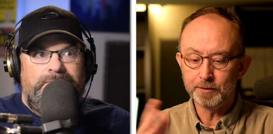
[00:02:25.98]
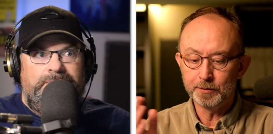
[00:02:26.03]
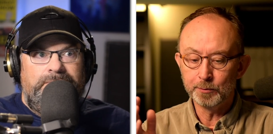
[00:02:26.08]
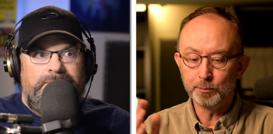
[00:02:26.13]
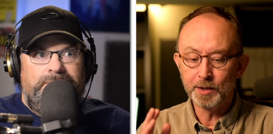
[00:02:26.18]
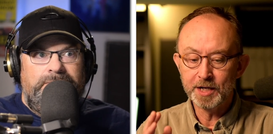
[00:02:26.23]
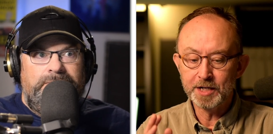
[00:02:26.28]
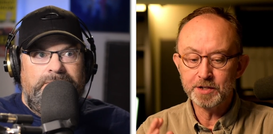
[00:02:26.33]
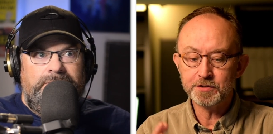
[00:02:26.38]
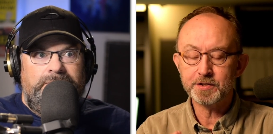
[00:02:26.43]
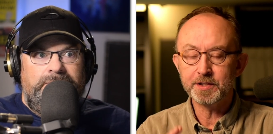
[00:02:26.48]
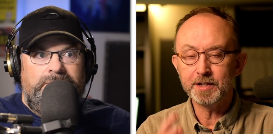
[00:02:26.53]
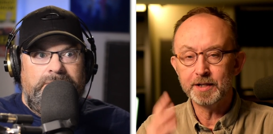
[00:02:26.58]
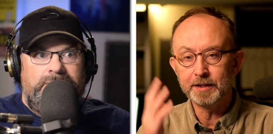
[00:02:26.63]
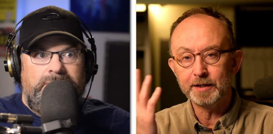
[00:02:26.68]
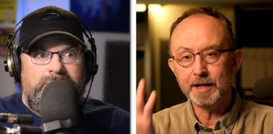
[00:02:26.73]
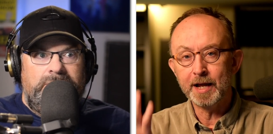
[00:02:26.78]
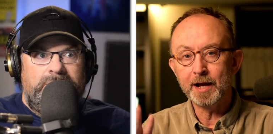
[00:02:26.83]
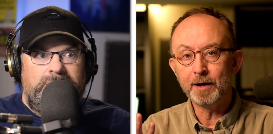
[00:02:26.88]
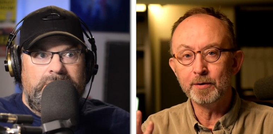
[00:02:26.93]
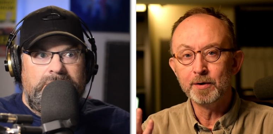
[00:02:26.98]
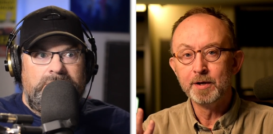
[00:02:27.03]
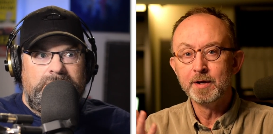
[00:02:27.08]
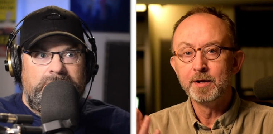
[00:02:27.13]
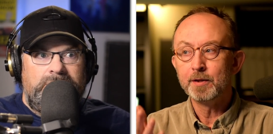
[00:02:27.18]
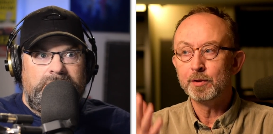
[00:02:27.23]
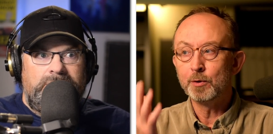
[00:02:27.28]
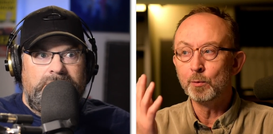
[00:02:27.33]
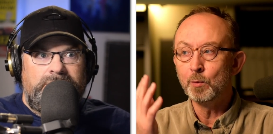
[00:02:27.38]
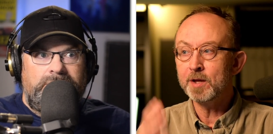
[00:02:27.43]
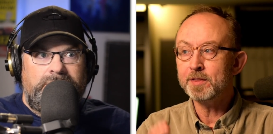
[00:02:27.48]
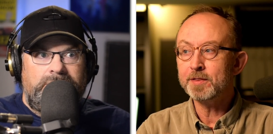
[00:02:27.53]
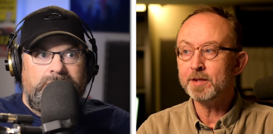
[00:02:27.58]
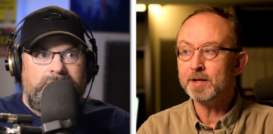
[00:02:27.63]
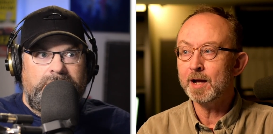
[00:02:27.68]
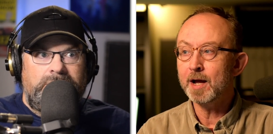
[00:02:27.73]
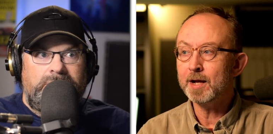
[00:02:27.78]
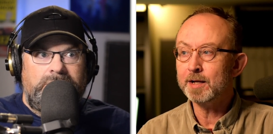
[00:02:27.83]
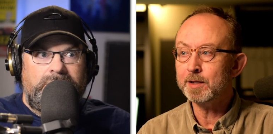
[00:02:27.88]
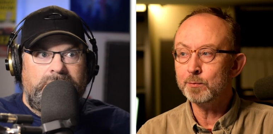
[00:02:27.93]
Speaker 1: the range thing. Now, the one
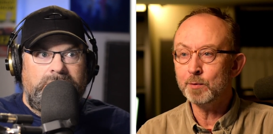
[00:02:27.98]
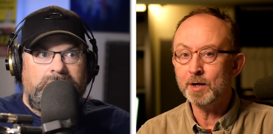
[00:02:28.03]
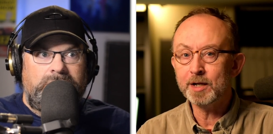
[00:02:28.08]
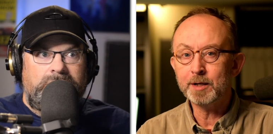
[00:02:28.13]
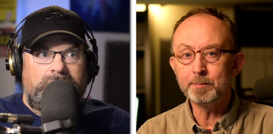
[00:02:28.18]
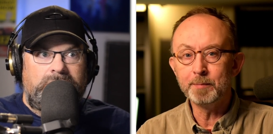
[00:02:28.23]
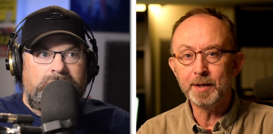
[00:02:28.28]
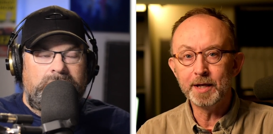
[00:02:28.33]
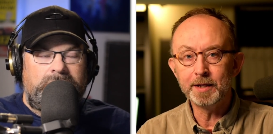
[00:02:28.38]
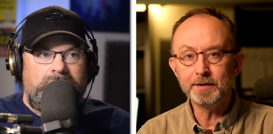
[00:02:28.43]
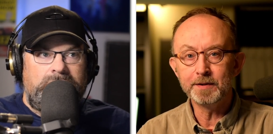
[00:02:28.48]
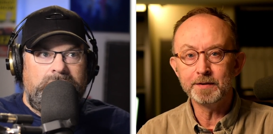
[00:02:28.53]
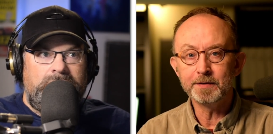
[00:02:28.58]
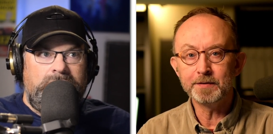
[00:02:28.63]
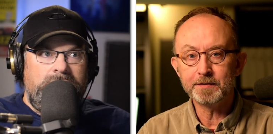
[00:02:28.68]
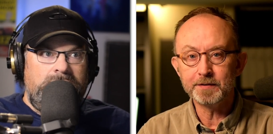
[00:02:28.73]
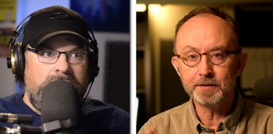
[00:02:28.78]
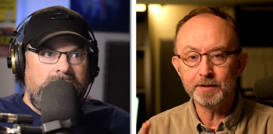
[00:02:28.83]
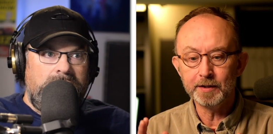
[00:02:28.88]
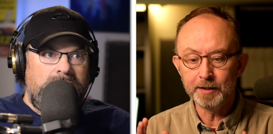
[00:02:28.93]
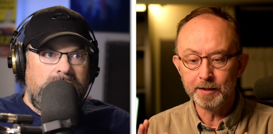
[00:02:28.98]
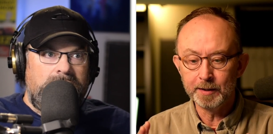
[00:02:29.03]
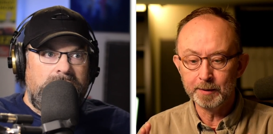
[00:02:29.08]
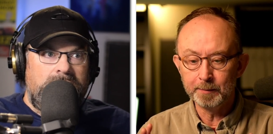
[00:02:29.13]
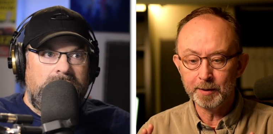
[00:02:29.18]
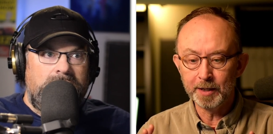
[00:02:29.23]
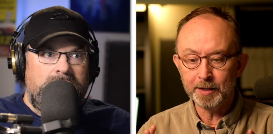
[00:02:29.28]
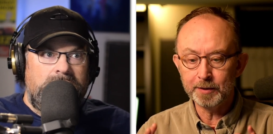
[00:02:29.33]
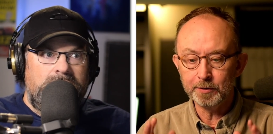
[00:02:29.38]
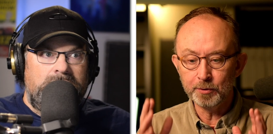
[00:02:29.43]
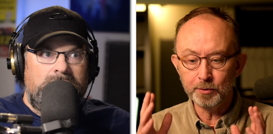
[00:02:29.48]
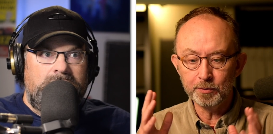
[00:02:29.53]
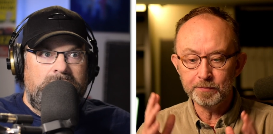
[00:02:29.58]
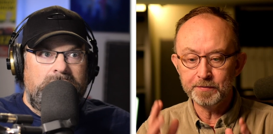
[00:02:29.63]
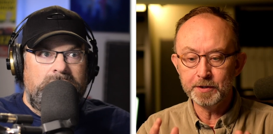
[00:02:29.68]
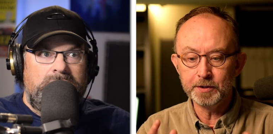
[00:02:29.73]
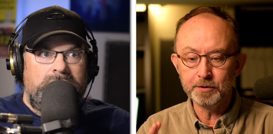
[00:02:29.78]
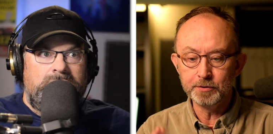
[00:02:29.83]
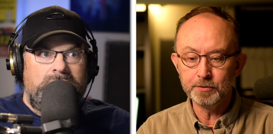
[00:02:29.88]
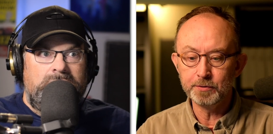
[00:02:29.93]
thing I can recommend is um, I don't know
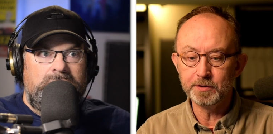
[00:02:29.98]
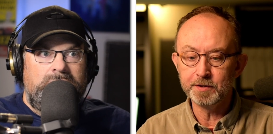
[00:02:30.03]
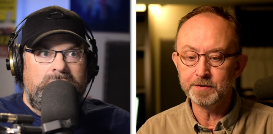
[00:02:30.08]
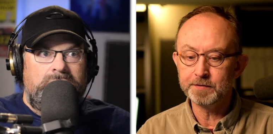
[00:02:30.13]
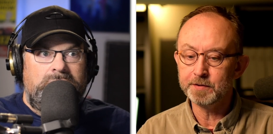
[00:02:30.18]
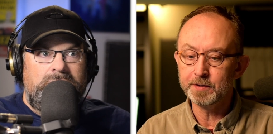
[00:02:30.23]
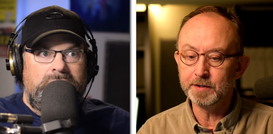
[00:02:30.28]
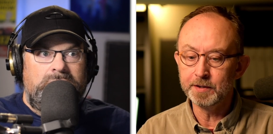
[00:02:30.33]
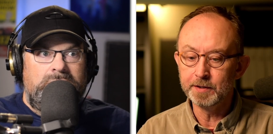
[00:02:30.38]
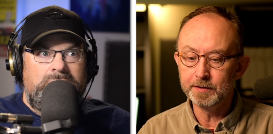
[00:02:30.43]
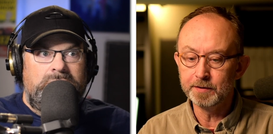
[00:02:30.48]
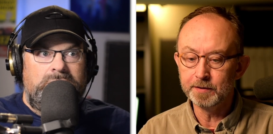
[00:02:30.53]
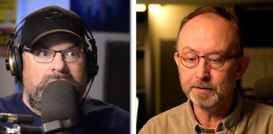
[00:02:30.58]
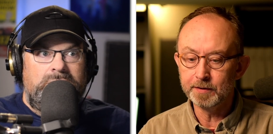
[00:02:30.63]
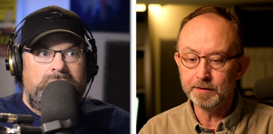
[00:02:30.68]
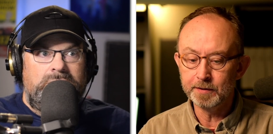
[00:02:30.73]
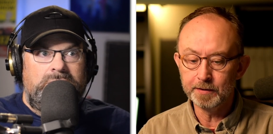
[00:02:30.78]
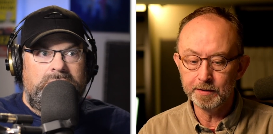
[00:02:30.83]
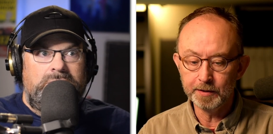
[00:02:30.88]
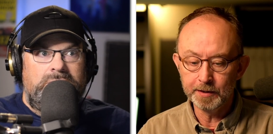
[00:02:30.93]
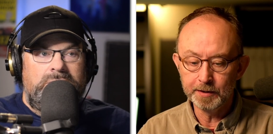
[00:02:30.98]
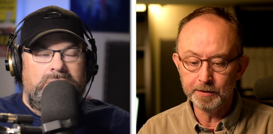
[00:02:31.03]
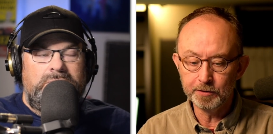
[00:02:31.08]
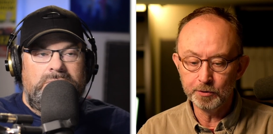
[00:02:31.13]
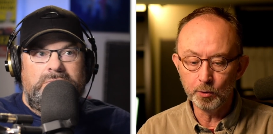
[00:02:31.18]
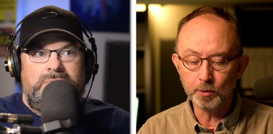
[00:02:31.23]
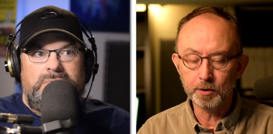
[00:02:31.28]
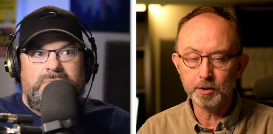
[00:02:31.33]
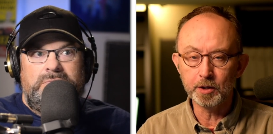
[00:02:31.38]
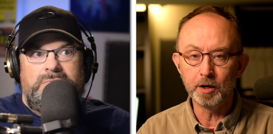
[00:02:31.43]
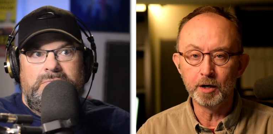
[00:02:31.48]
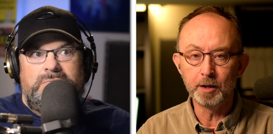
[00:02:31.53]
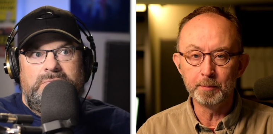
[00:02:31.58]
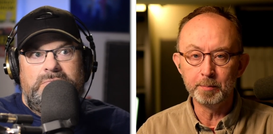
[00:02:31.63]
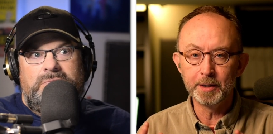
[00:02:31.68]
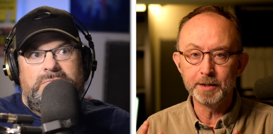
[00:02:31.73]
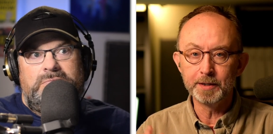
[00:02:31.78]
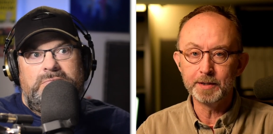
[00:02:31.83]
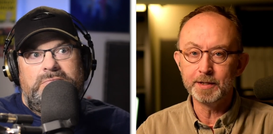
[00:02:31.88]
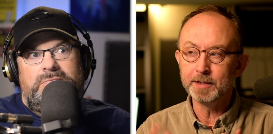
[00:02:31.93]
if you can do this in in your
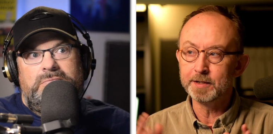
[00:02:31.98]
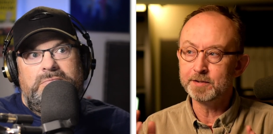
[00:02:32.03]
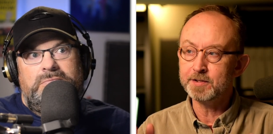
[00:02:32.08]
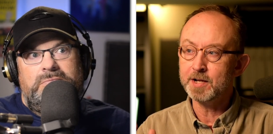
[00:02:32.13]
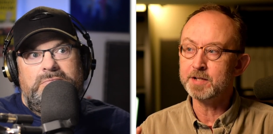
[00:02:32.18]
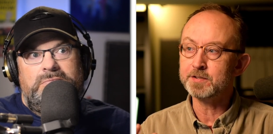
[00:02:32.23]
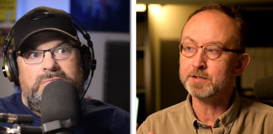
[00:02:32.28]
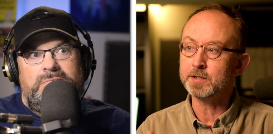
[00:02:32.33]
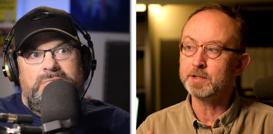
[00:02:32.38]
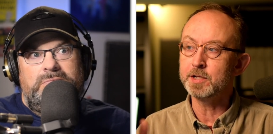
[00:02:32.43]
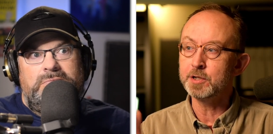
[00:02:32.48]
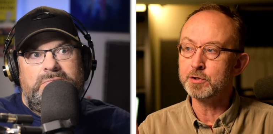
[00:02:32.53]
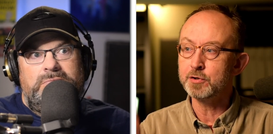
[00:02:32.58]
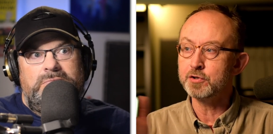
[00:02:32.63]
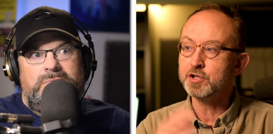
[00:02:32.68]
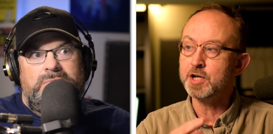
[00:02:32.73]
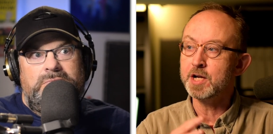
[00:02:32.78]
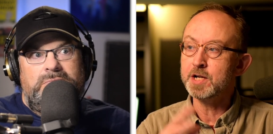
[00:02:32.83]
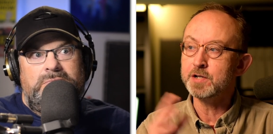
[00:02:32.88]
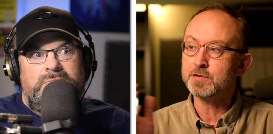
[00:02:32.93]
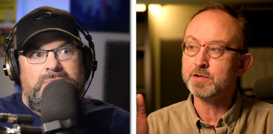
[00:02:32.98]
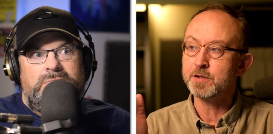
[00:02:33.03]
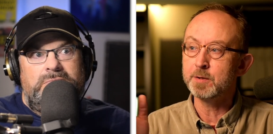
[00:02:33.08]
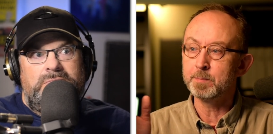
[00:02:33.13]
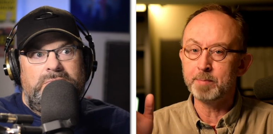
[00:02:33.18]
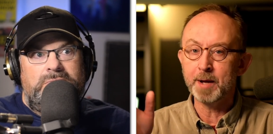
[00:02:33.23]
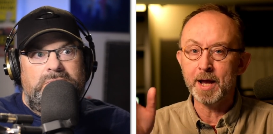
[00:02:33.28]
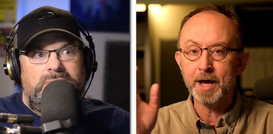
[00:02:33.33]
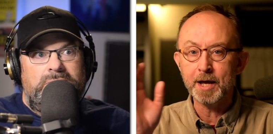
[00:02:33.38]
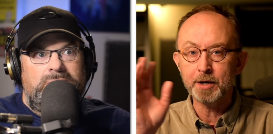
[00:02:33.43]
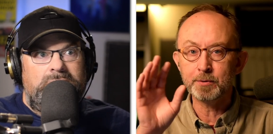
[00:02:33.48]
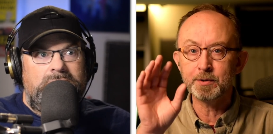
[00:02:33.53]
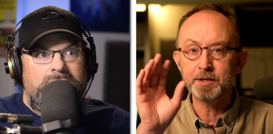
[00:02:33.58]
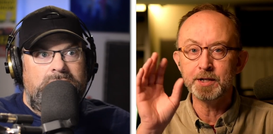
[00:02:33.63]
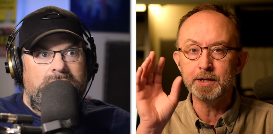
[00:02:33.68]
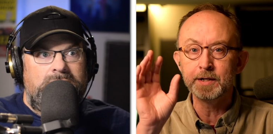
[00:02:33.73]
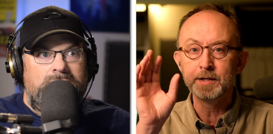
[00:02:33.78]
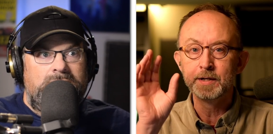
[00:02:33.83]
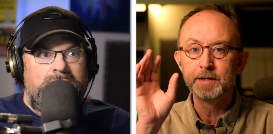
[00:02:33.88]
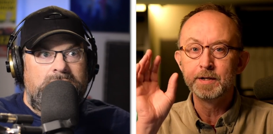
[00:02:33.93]
car, but in a Tesla, you can change the
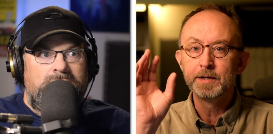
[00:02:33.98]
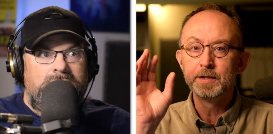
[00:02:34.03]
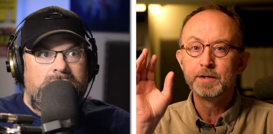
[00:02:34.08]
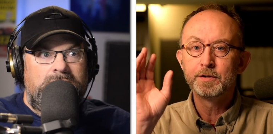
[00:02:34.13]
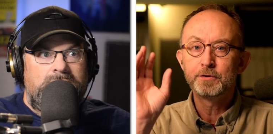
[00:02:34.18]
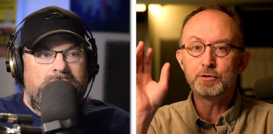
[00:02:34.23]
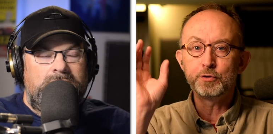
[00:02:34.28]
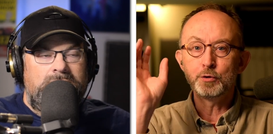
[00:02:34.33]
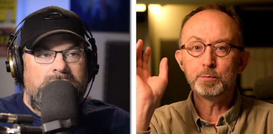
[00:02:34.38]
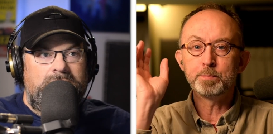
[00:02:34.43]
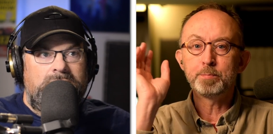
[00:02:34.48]
battery to